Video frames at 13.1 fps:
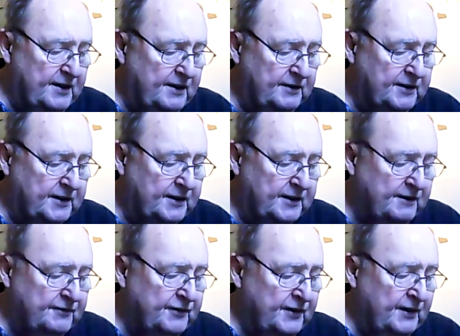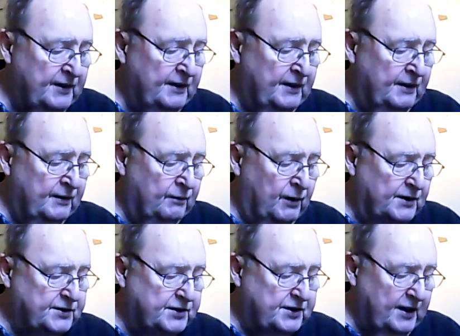holding of
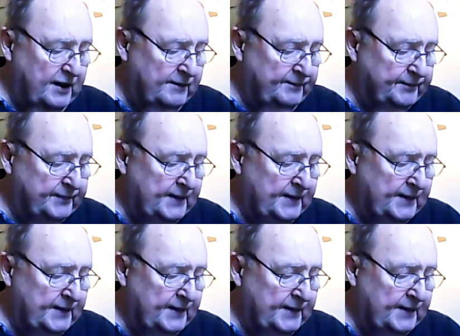Watchstone.